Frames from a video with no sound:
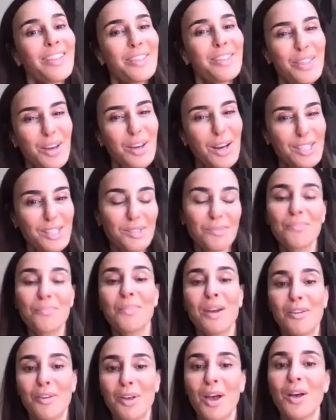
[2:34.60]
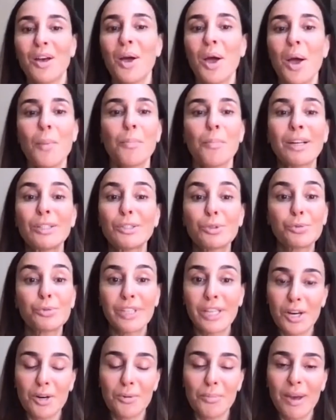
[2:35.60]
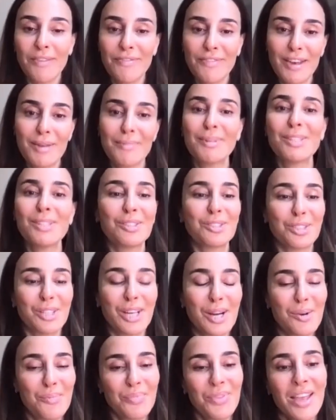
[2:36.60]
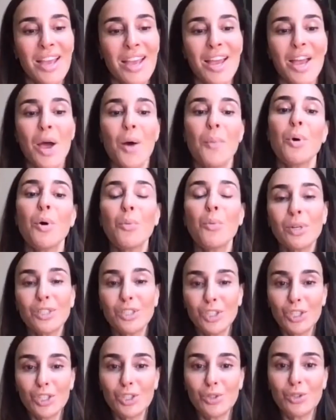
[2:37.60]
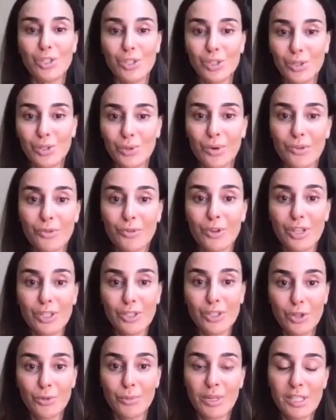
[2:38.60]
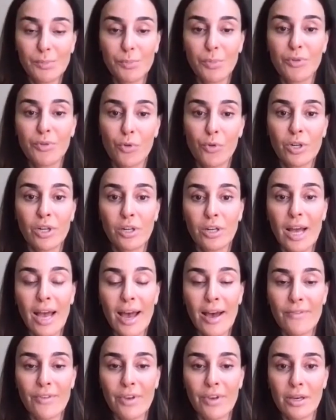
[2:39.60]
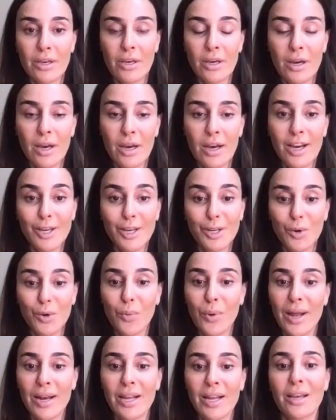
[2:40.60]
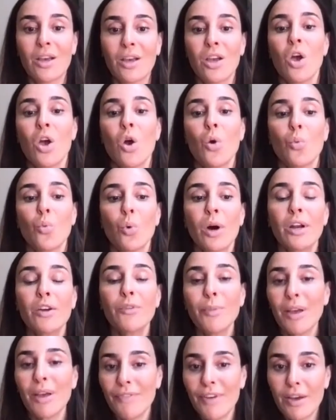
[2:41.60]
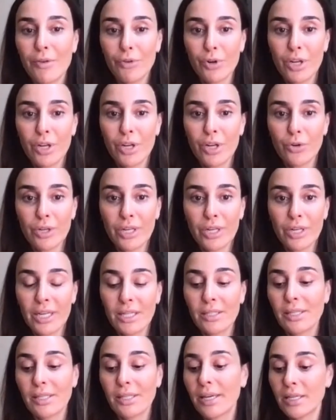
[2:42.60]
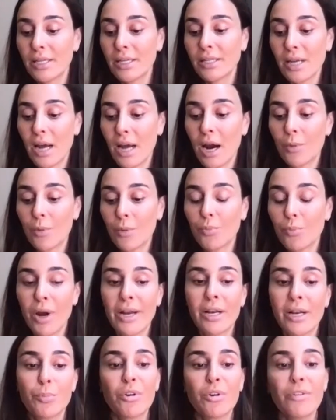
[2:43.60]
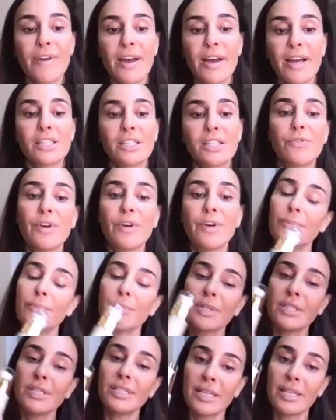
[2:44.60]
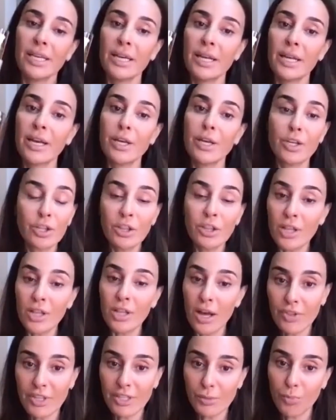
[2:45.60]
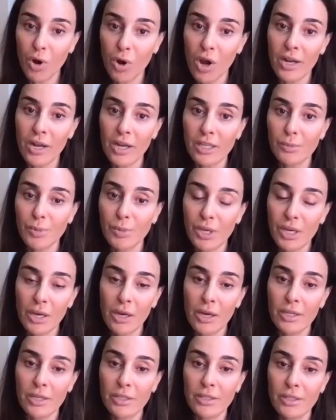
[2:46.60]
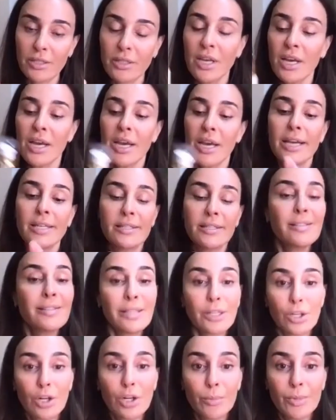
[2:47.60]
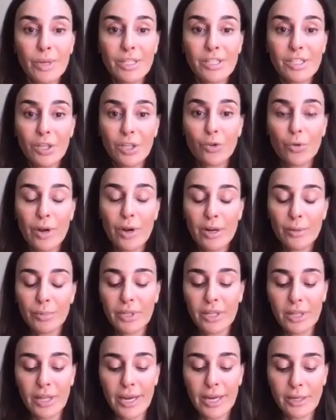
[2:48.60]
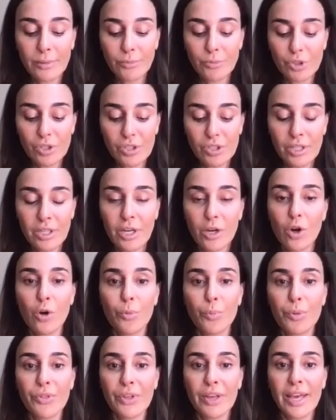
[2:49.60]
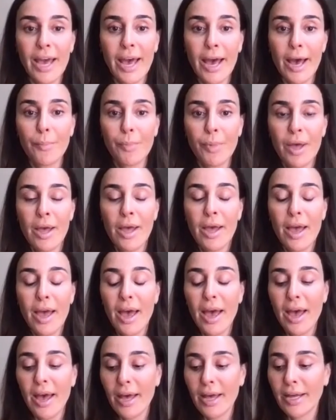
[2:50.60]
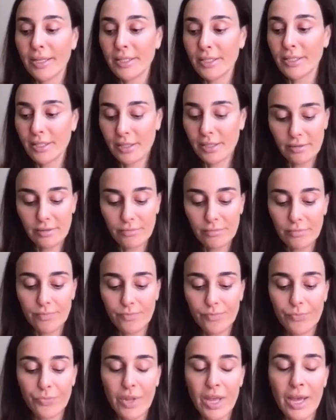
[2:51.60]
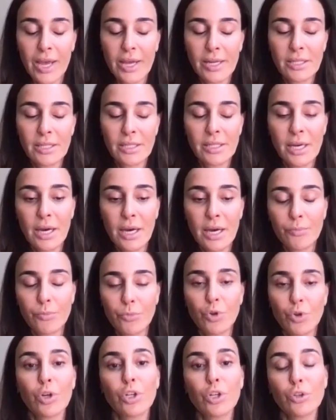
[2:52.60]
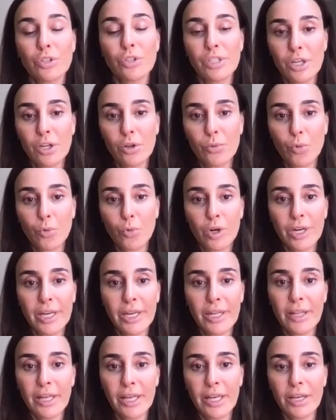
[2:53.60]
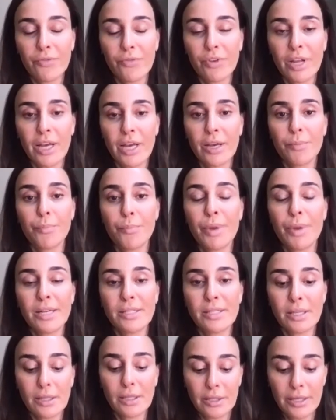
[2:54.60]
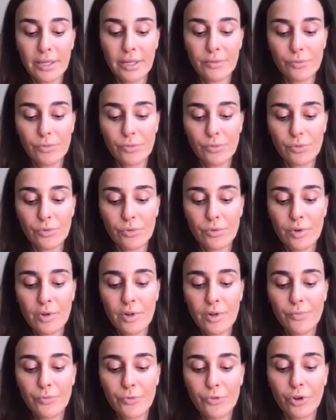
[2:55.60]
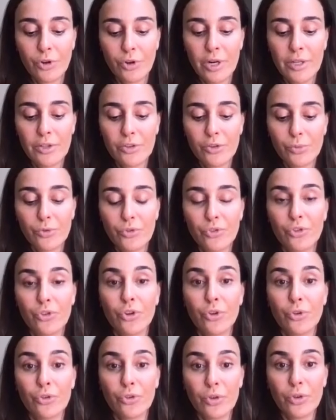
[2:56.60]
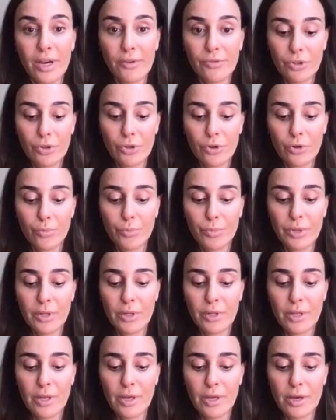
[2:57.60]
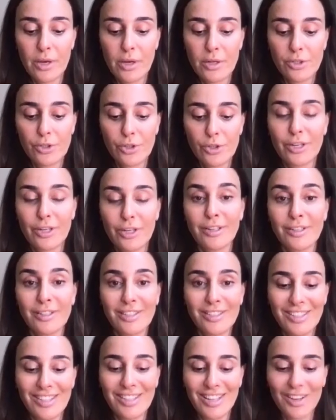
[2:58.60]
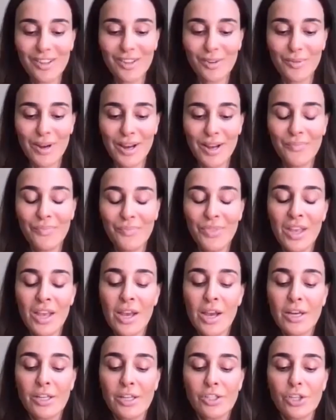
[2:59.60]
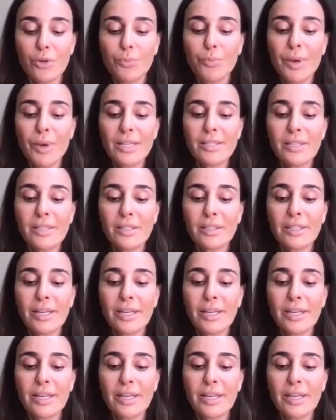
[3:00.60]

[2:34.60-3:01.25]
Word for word: that's my my trio, my famous trio. But what should you do for the two months before having uh, your wedding? One of my favorite ingredients is our Brighten and Perfect. It's vitamin C, and I love this product because it's a serum. It's incredibly light. I'm just going to open the cap, and and um, you can use it in the morning and the evening. Basically, sorry, this one's new, so I have to open the turn it the other way. So basically,